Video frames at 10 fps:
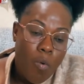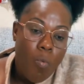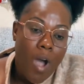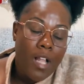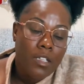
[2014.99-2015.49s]

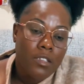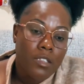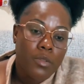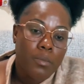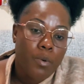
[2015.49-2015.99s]
While
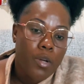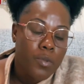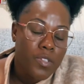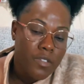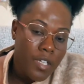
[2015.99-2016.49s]
the little
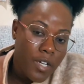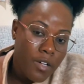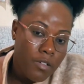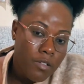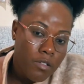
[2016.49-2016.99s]
boy was
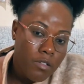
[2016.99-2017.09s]
there,